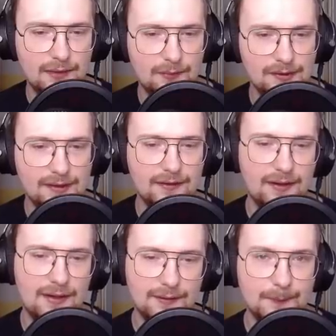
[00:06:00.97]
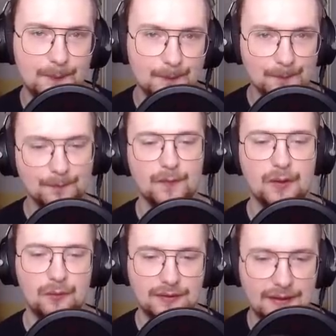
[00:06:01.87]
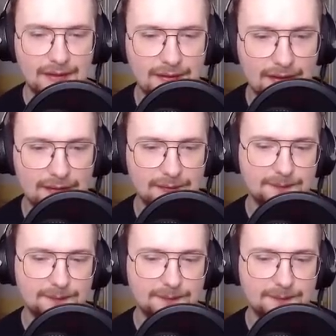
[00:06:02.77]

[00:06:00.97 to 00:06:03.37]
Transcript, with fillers: we'll take that. Take that.